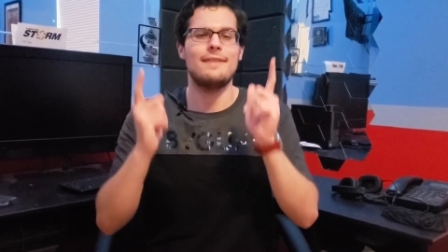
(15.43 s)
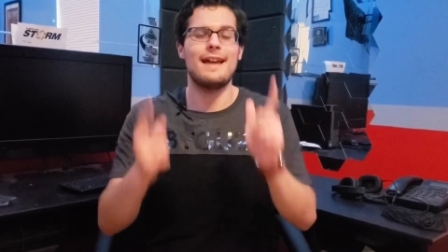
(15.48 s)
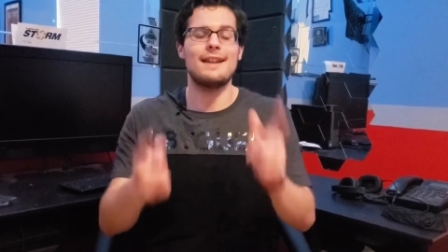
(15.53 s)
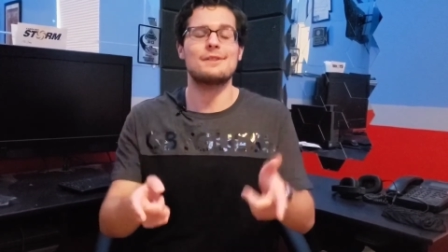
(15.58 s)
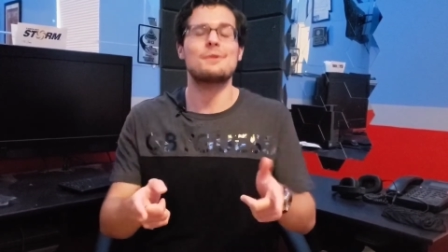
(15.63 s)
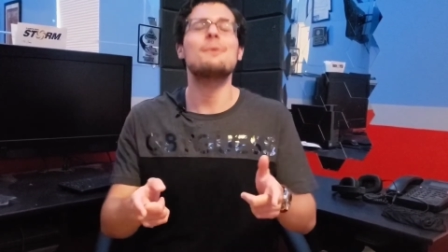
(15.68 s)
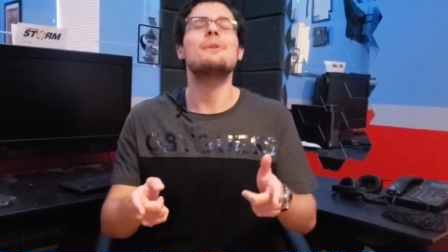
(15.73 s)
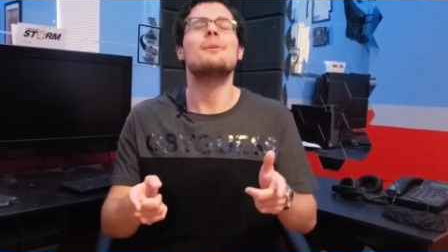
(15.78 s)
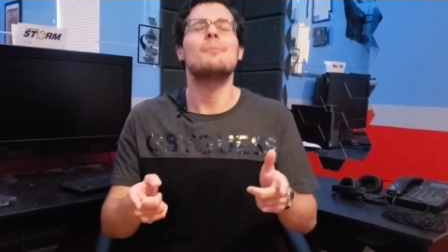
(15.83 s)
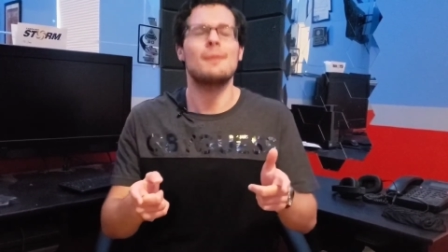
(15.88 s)
That
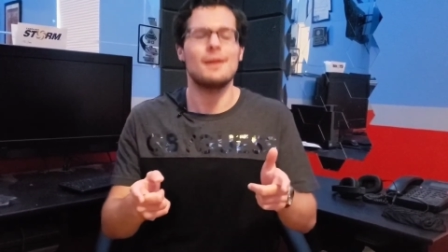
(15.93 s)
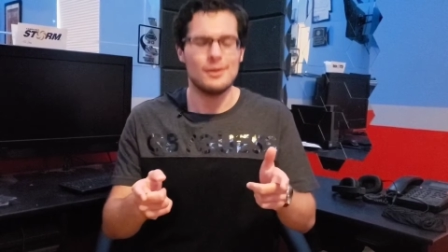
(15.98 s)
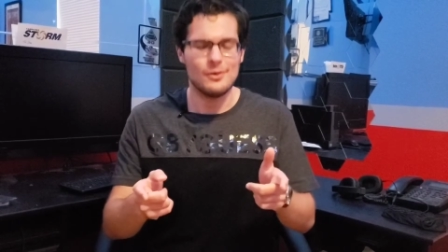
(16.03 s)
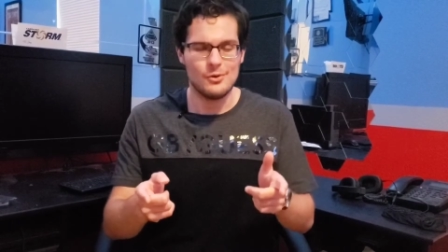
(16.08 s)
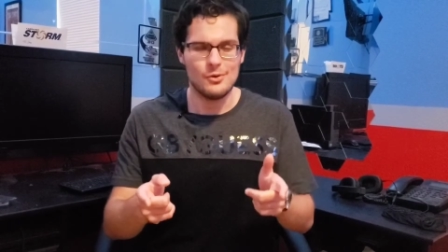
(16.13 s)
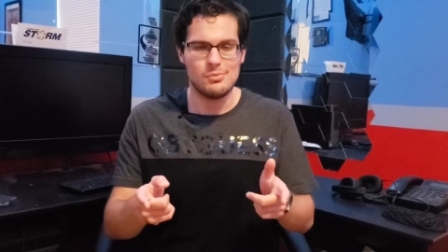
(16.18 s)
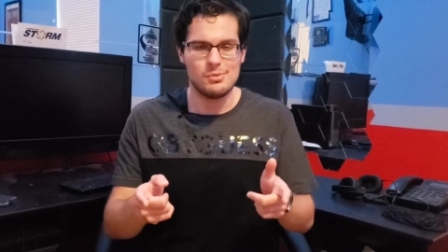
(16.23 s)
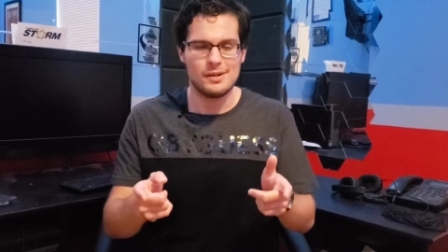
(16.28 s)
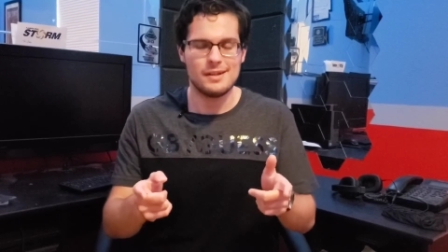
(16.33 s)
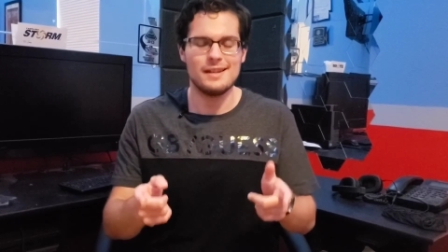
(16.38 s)
is going to be
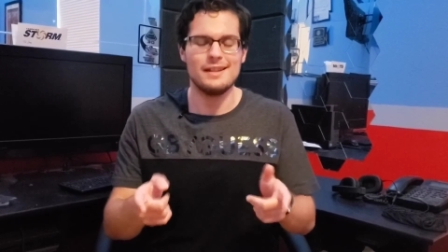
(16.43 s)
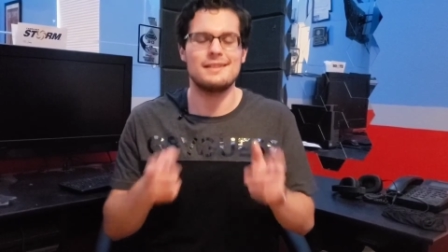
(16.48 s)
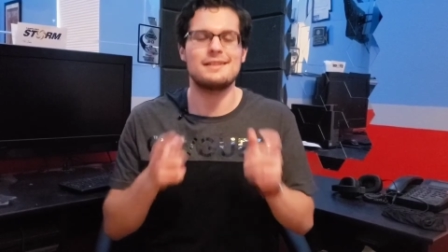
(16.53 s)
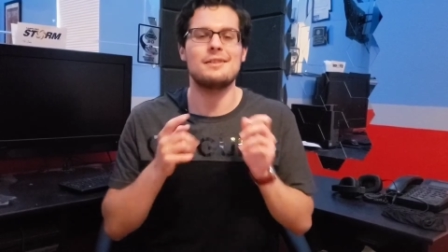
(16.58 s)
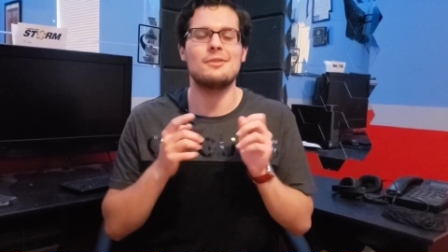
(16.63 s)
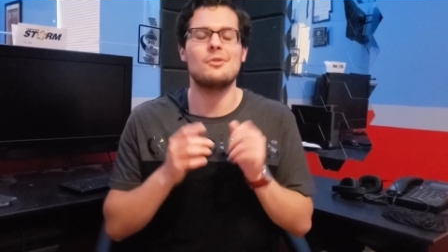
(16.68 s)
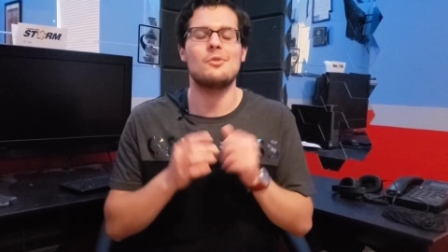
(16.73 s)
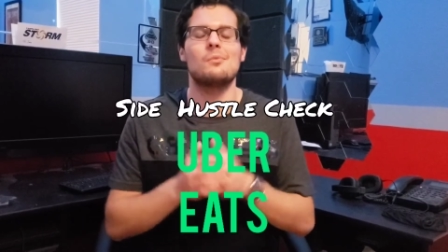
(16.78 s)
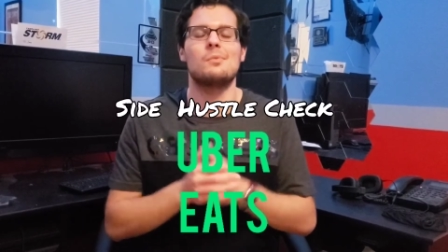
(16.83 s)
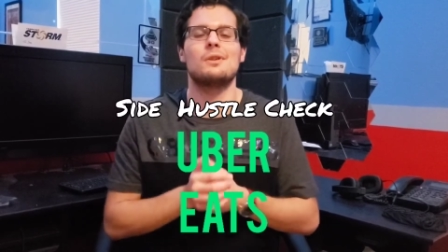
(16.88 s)
Uber
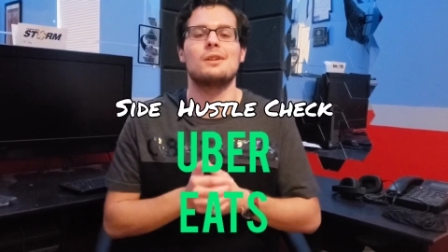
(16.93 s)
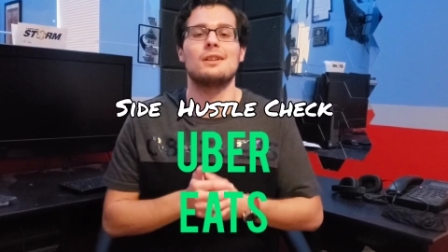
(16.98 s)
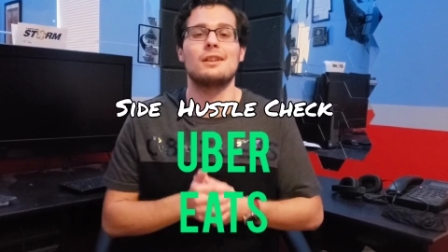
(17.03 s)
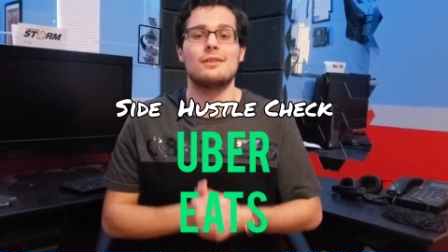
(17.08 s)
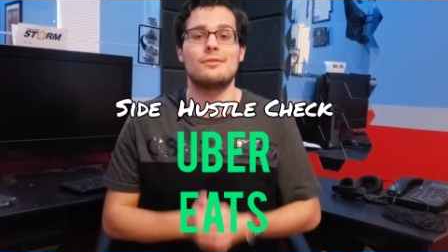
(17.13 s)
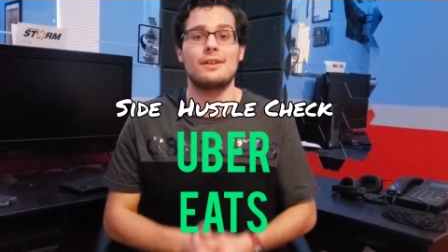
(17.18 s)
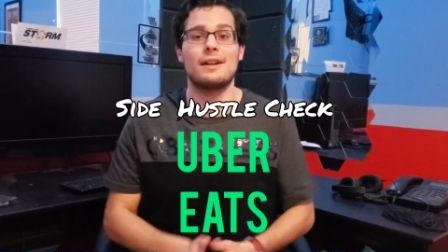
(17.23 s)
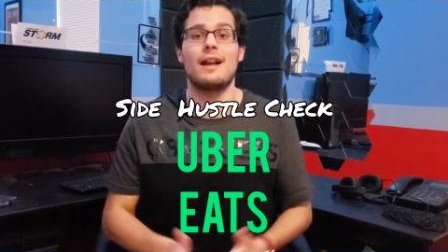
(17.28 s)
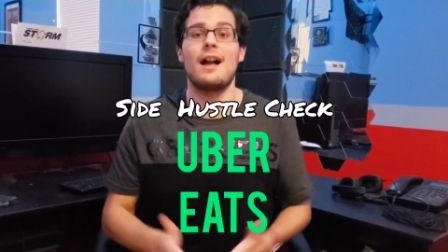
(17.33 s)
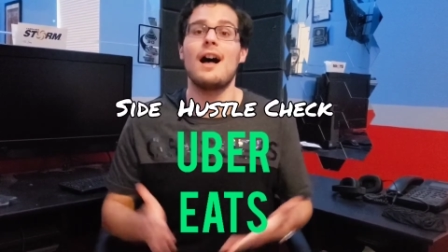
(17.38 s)
Eats and Uber
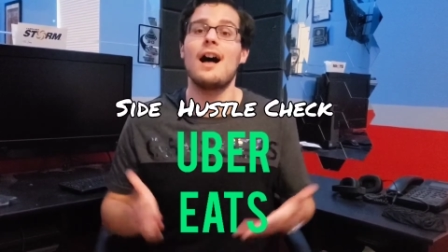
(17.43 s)
delivering.